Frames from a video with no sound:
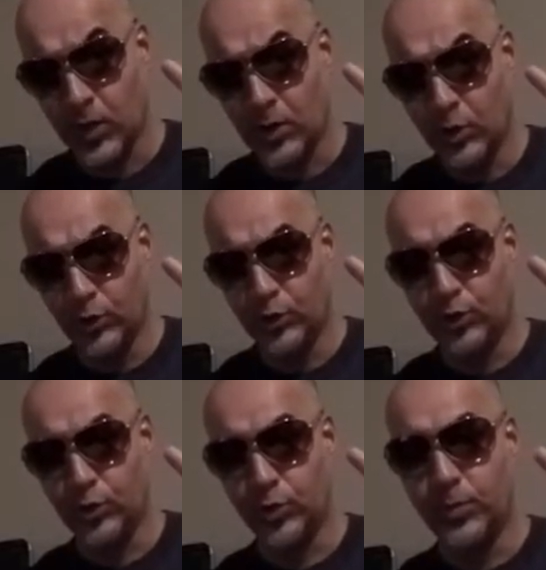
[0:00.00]
Hello
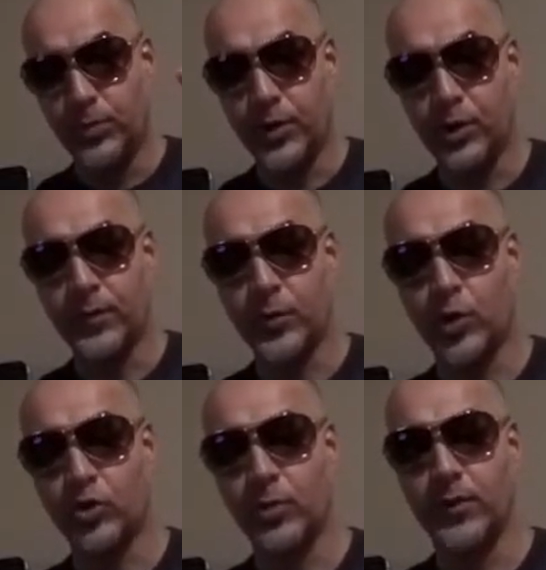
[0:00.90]
YouTube, thank you for
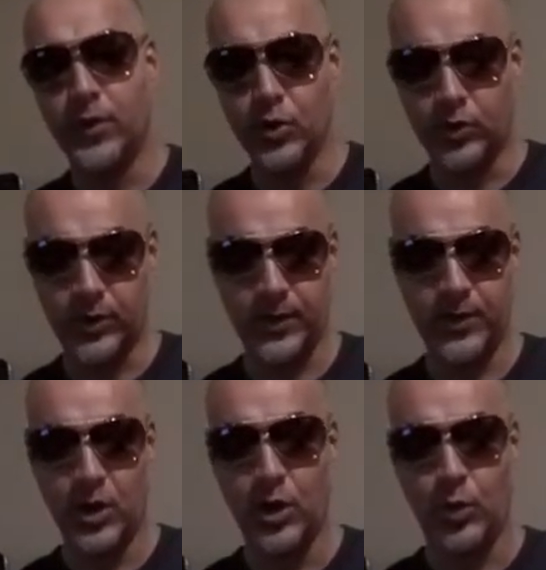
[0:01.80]
watching my video today.
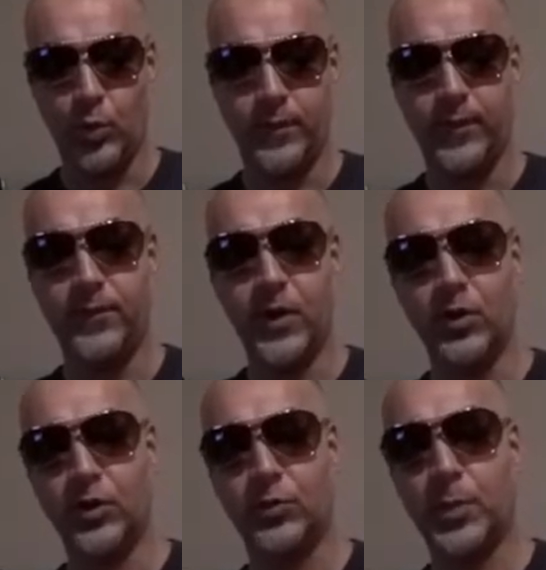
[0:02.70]
We have a
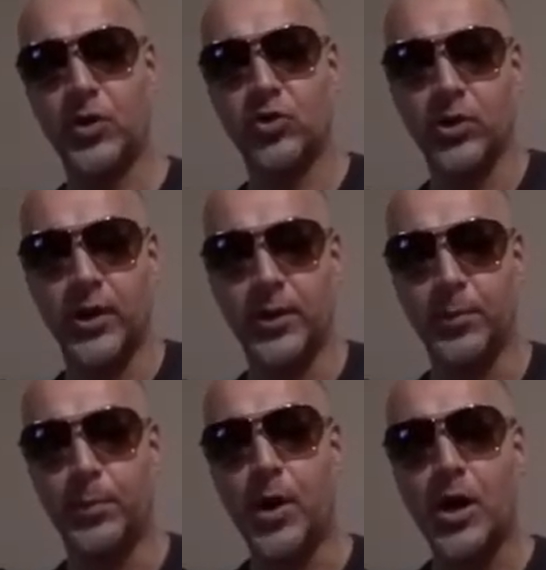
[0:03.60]
very special
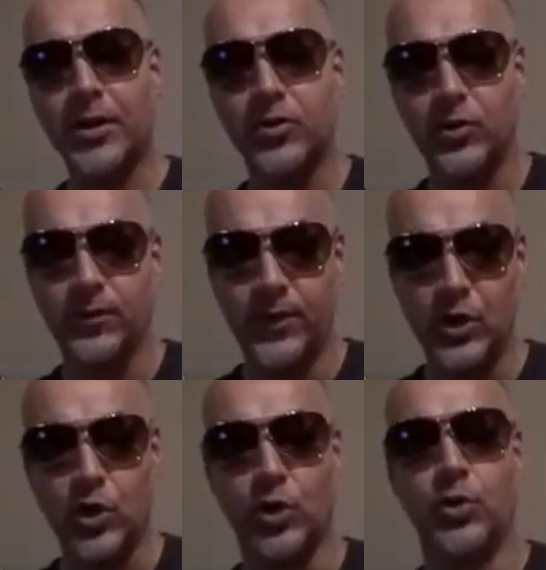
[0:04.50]
unboxing
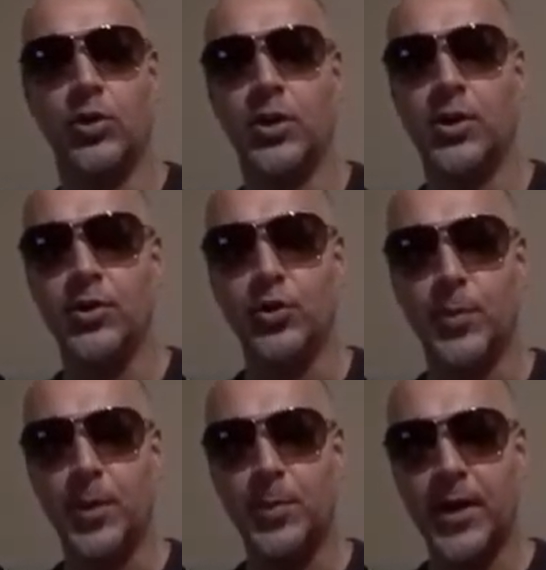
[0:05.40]
video. You
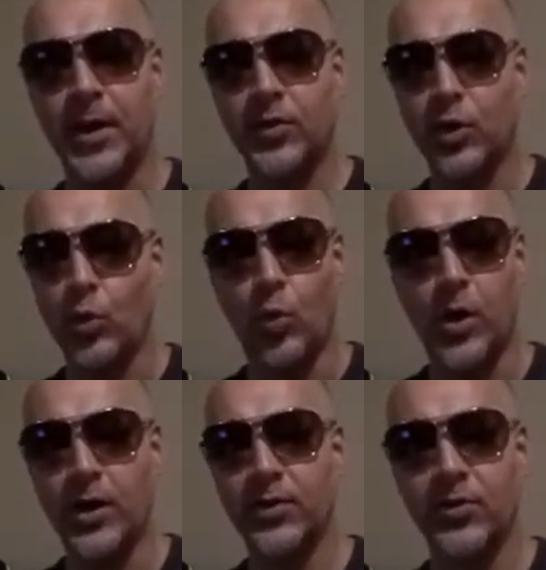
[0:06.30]
might be asking,
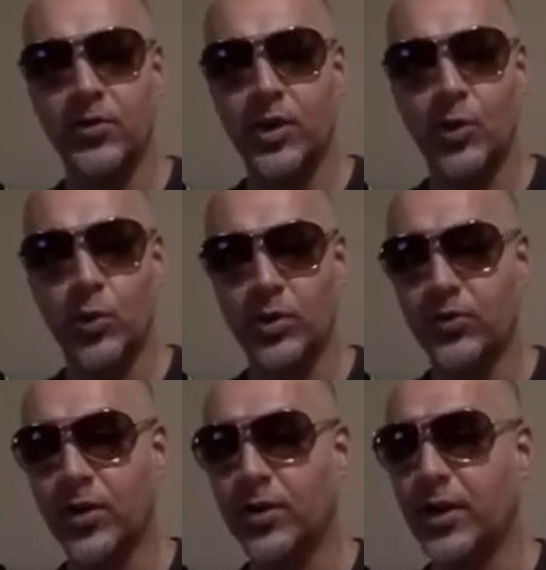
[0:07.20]
why is this guy wearing
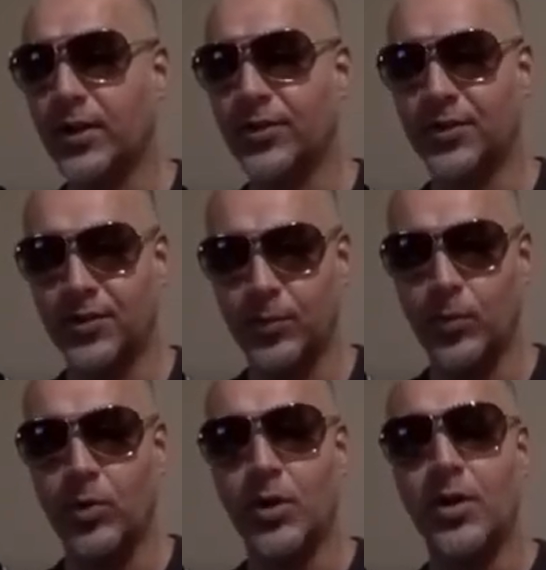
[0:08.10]
sunglasses?
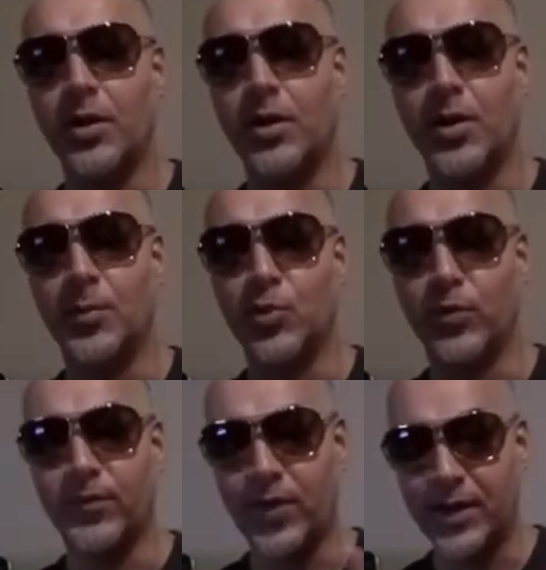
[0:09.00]
You'll
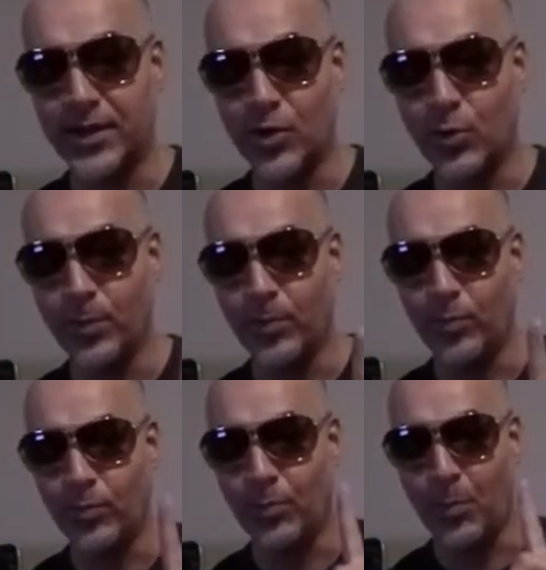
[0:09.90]
find out
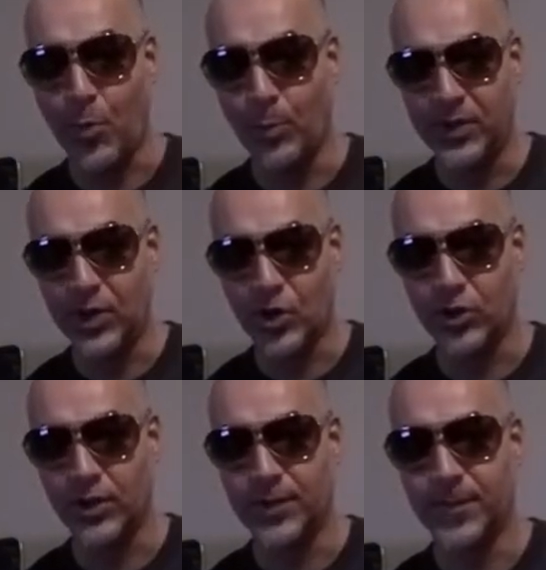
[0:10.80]

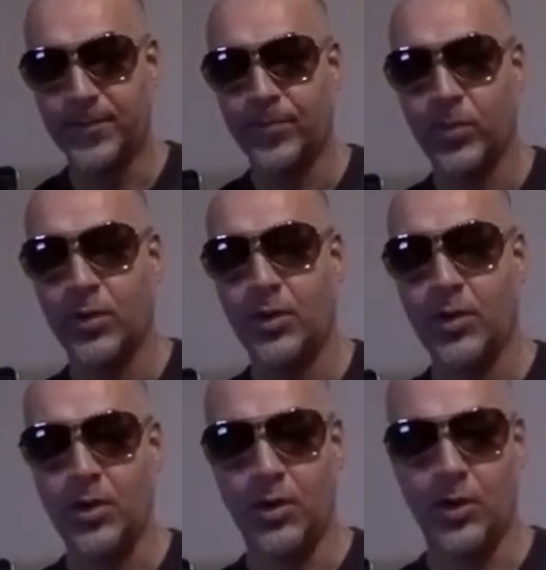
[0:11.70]
momentarily.
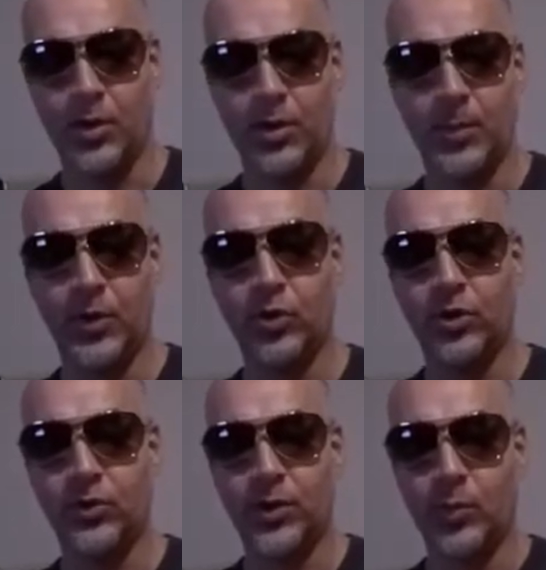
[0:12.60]
As you
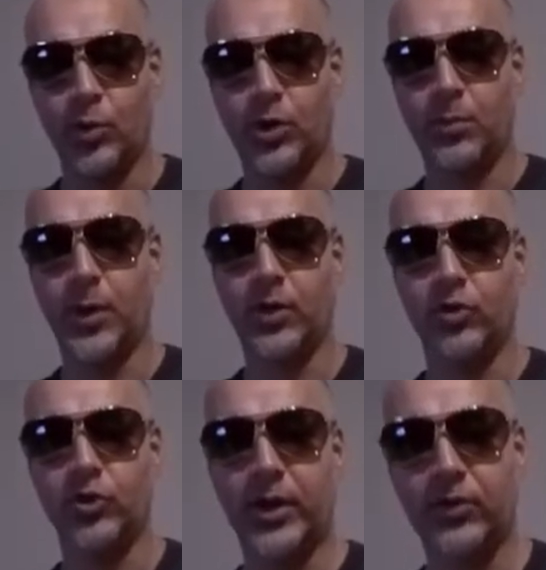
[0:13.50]
can see, I'm wearing a Michael
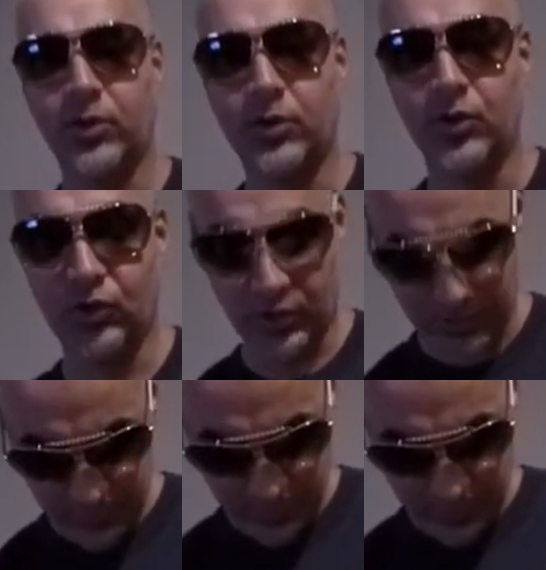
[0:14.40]
Jackson t-shirt.